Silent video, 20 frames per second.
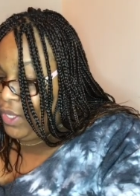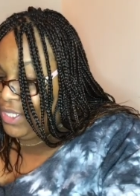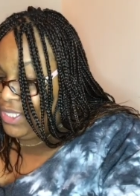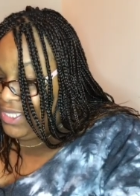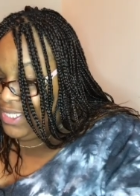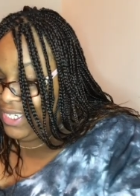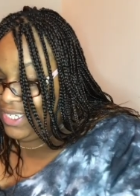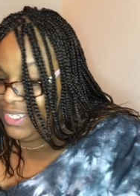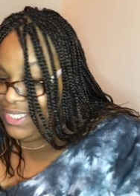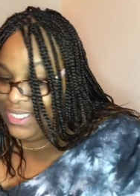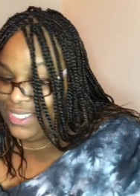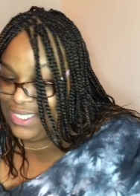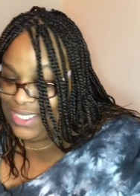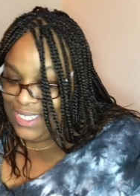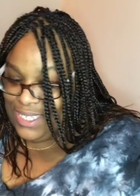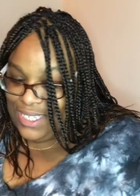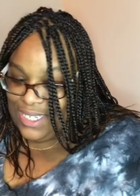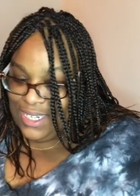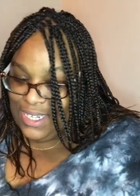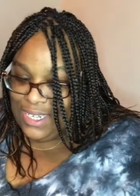dun, dun,
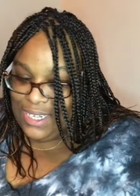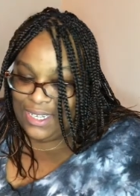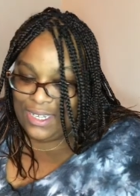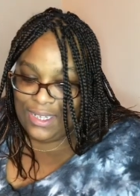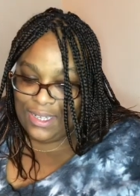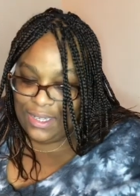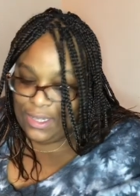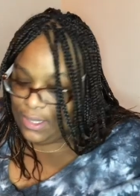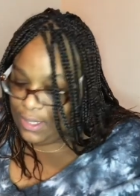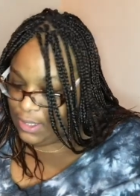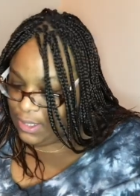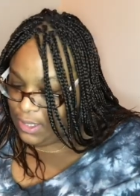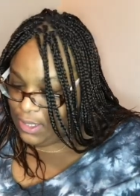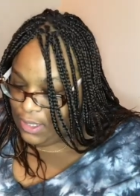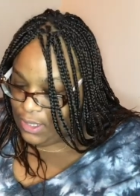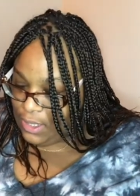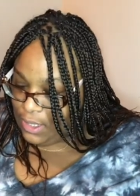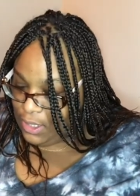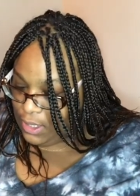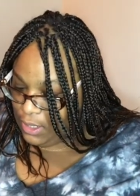
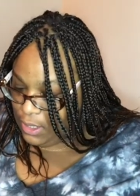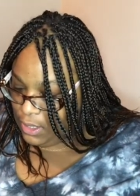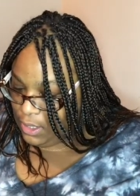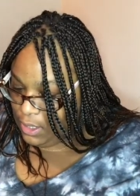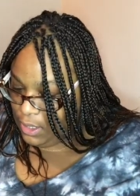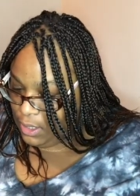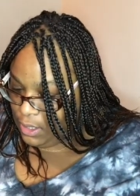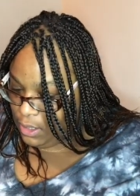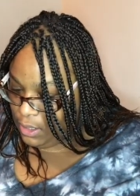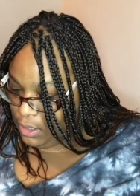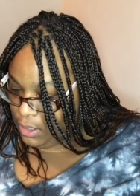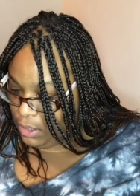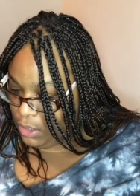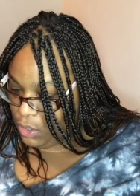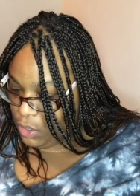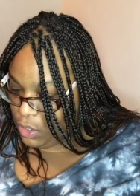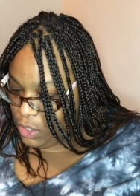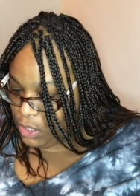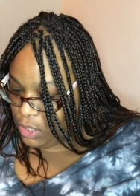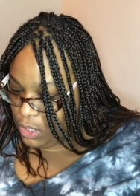dun,
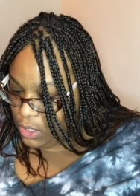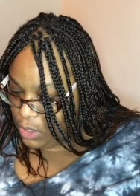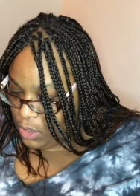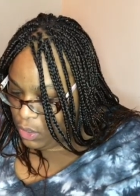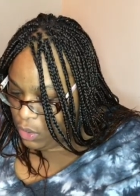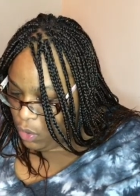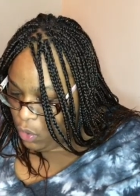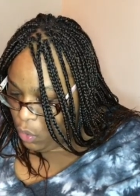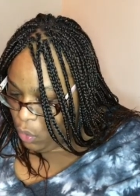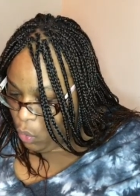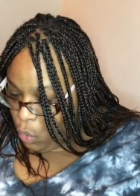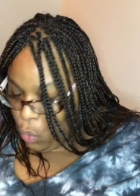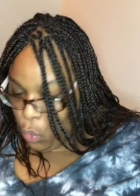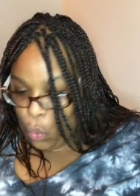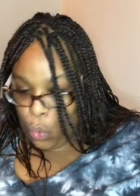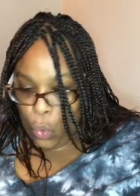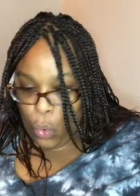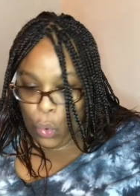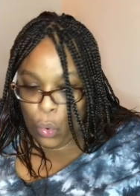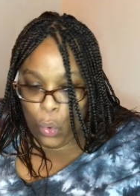
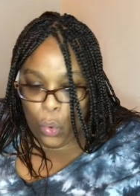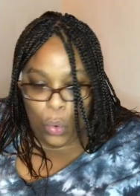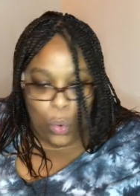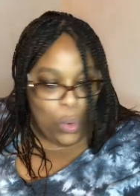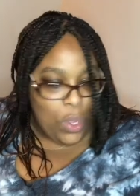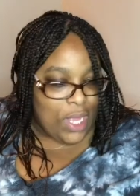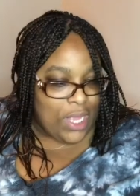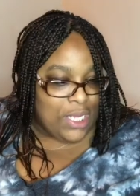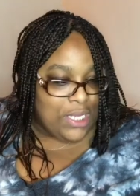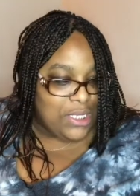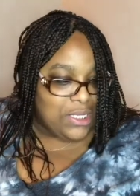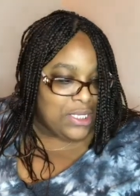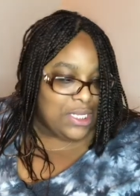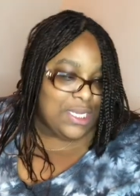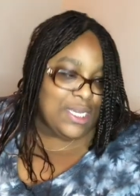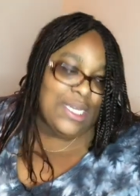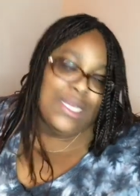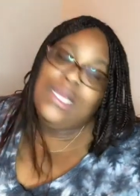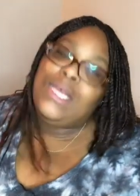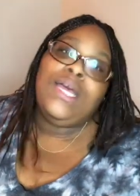Ooh, it's
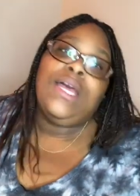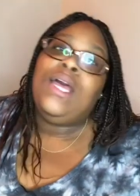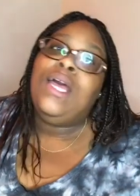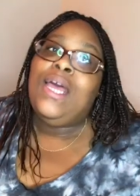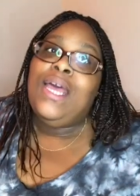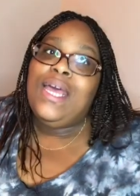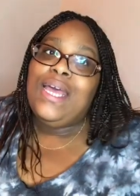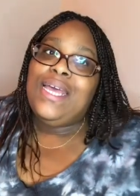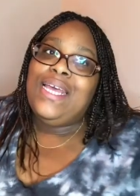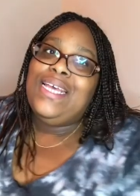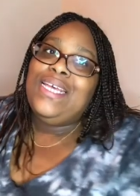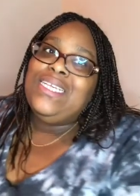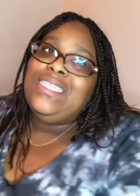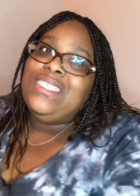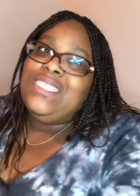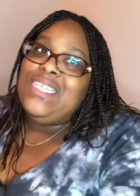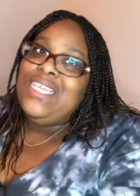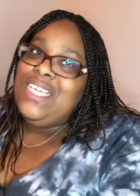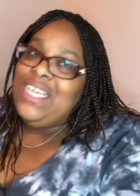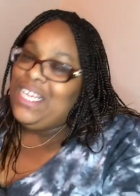lit, it's
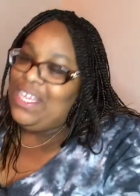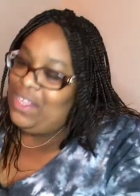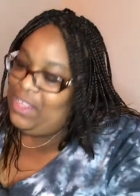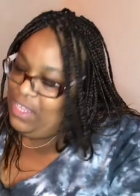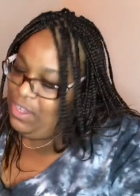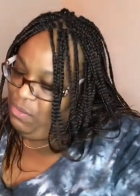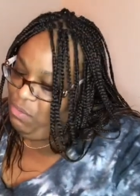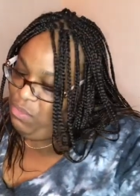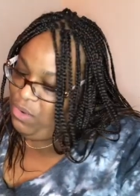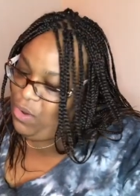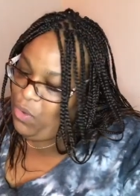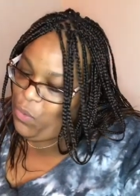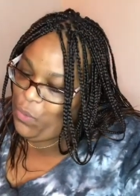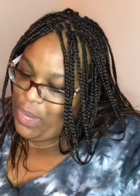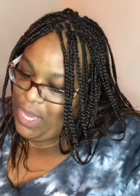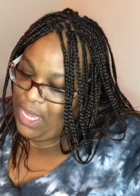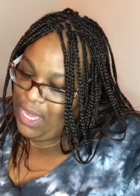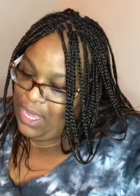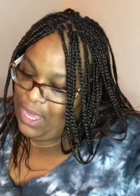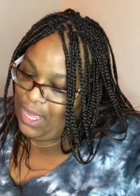lit, look what
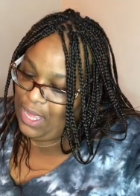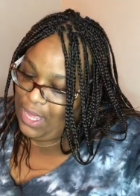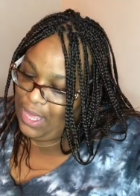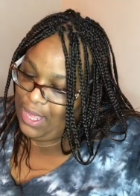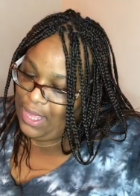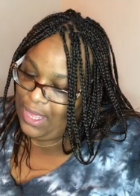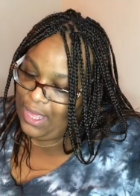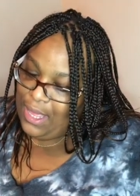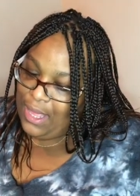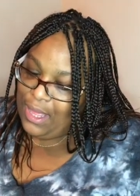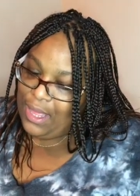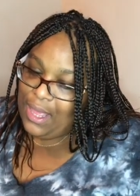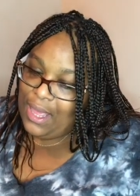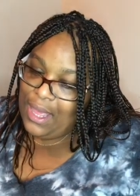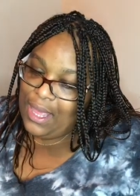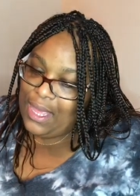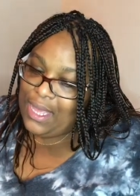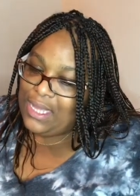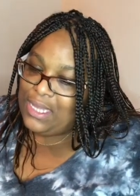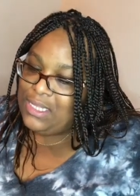we got.
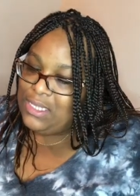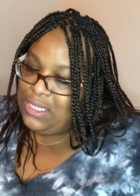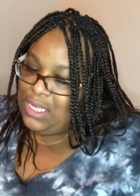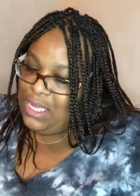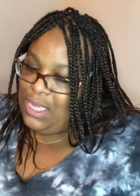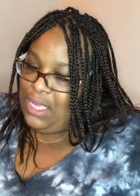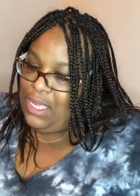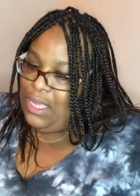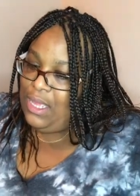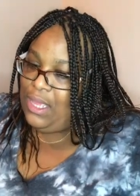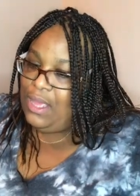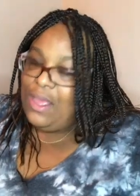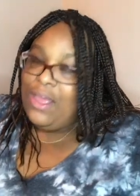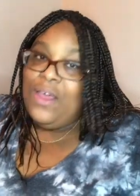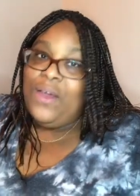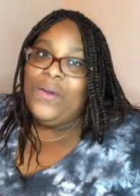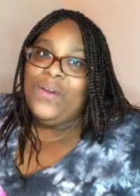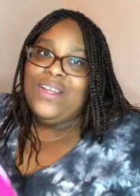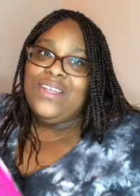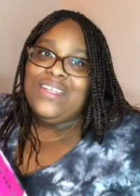It's lit,
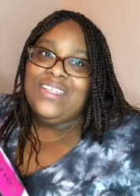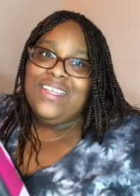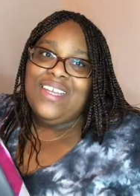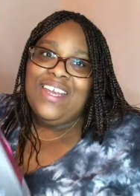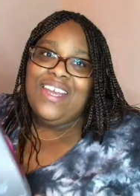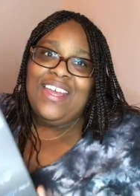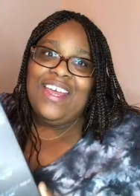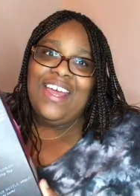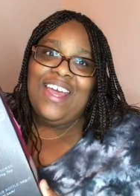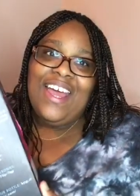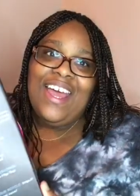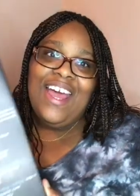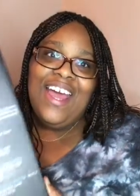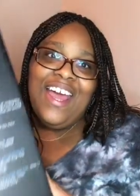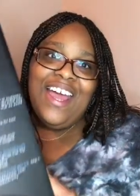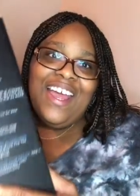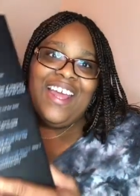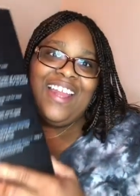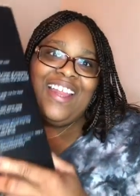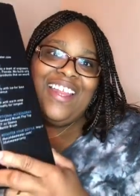it's lit,
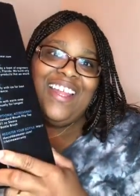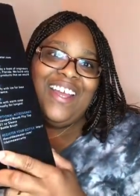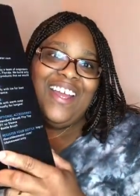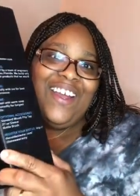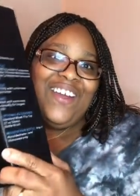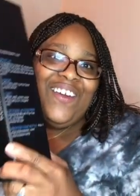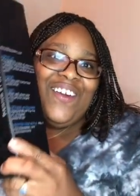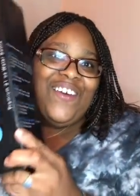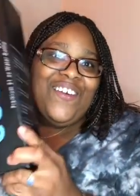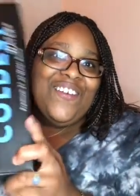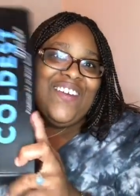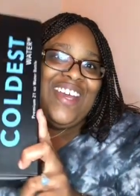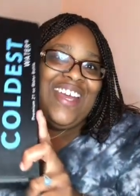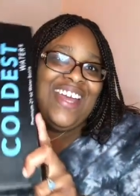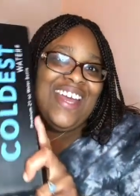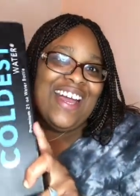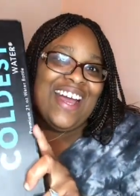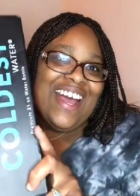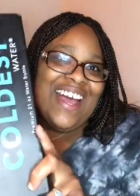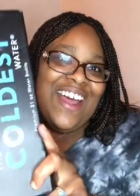look what we
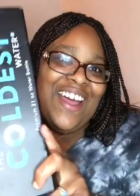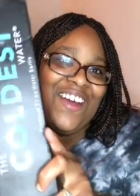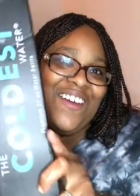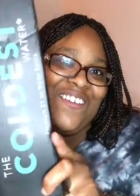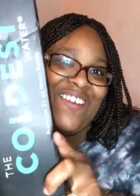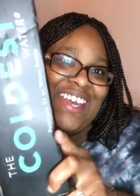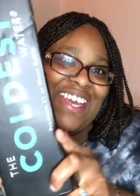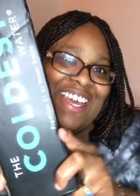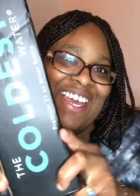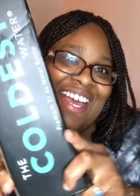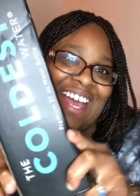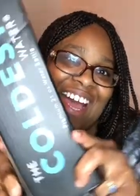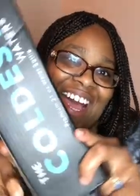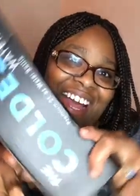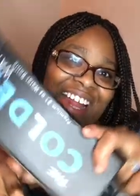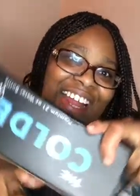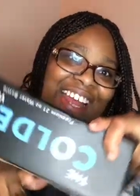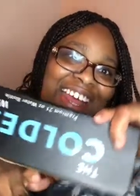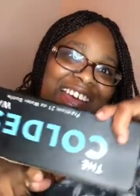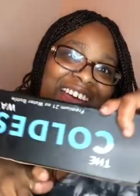got. We
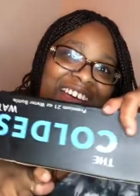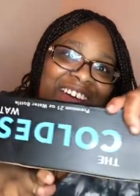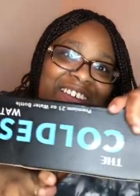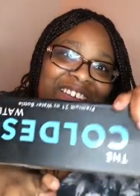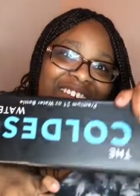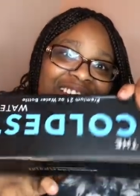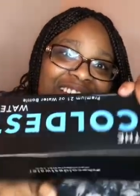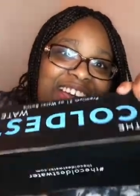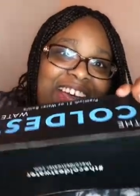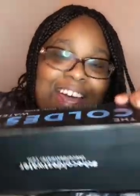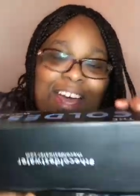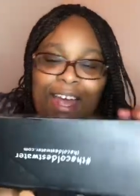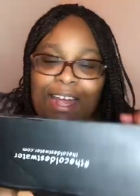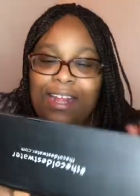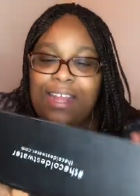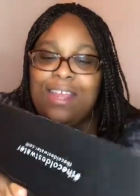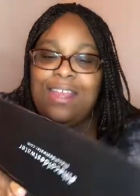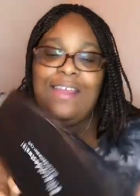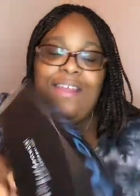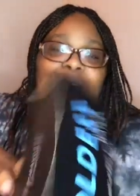got it, we got
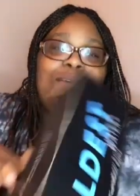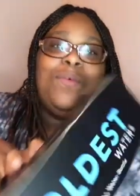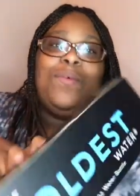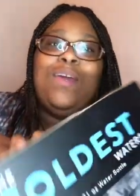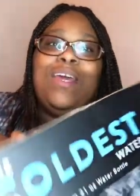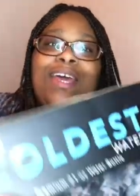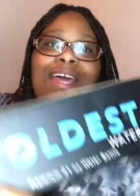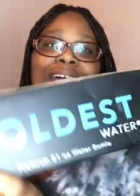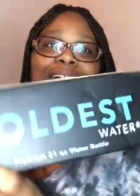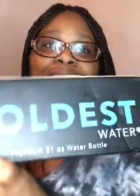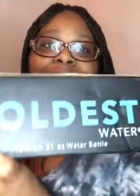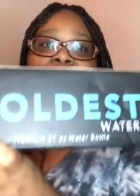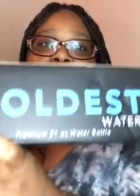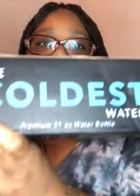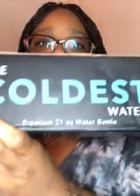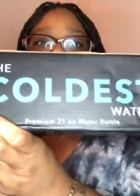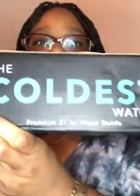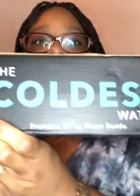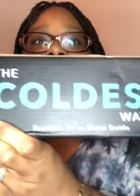it, we got it,